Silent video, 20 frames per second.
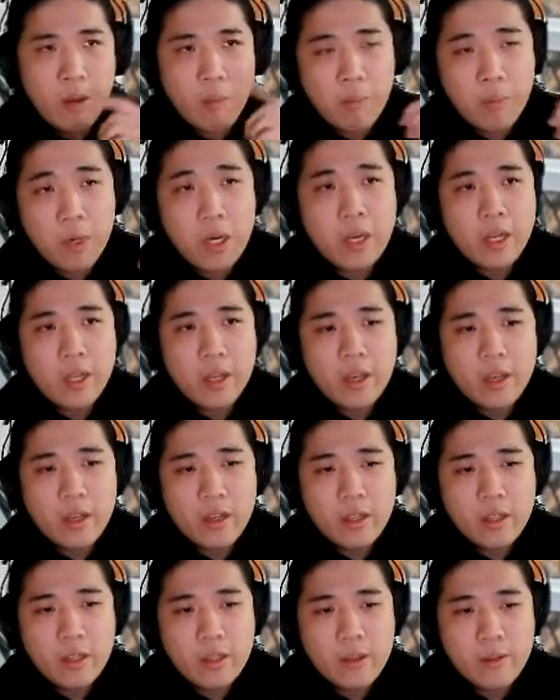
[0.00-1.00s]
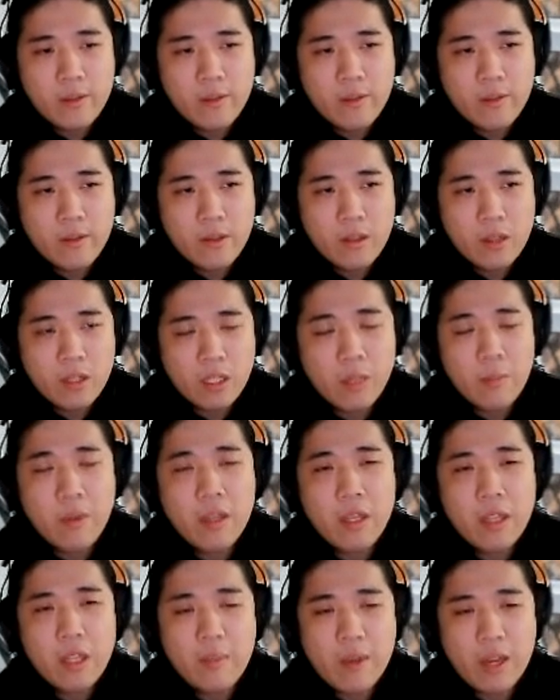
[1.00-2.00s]
But let
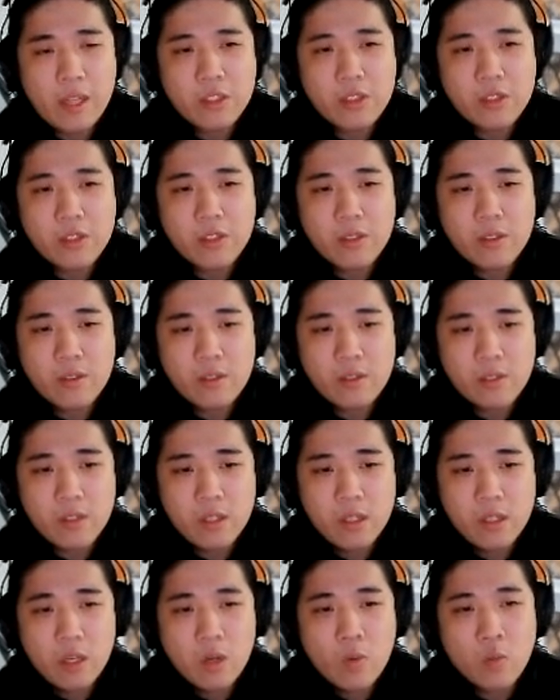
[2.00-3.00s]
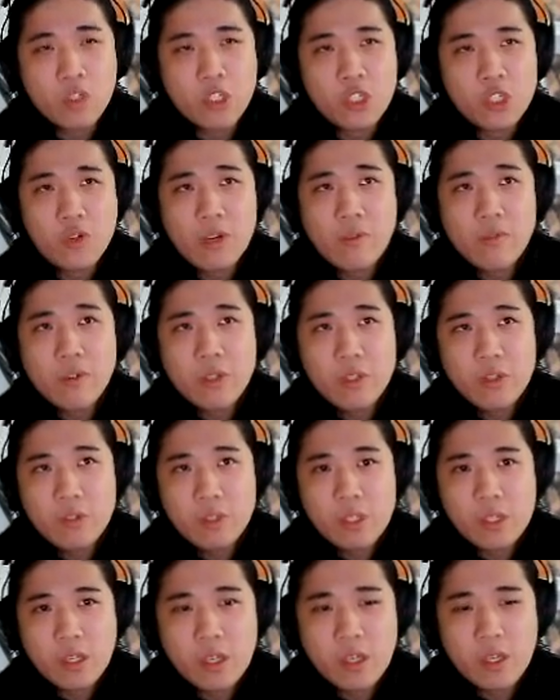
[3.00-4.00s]
me ask you, would you ever
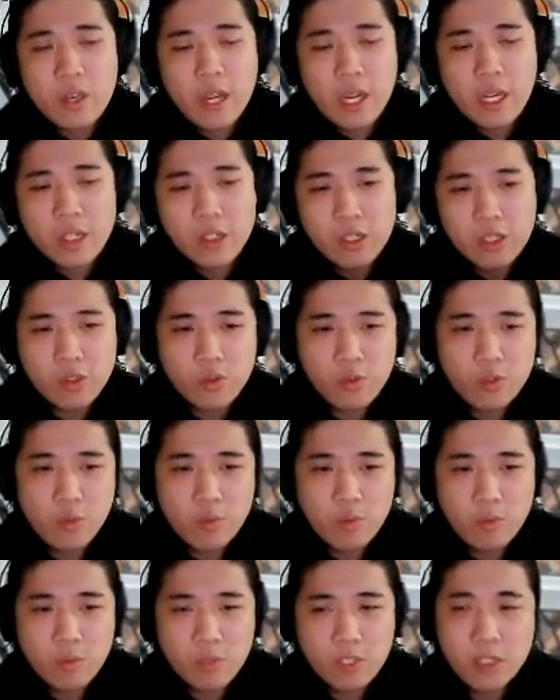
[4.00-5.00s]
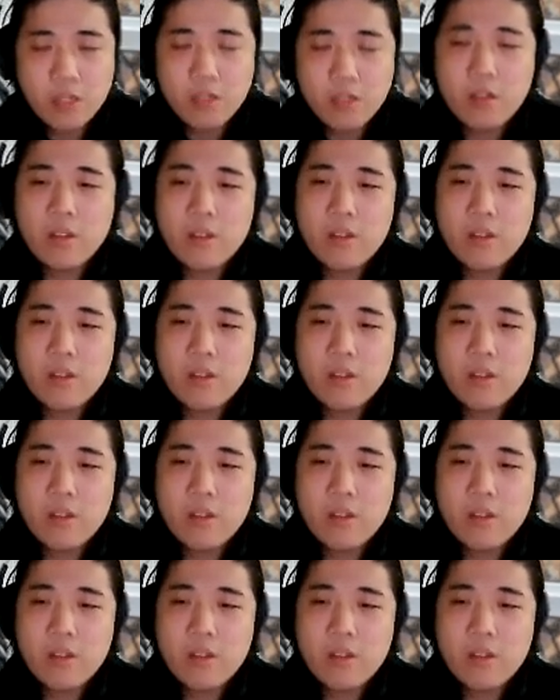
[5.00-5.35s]
use an ancestry website?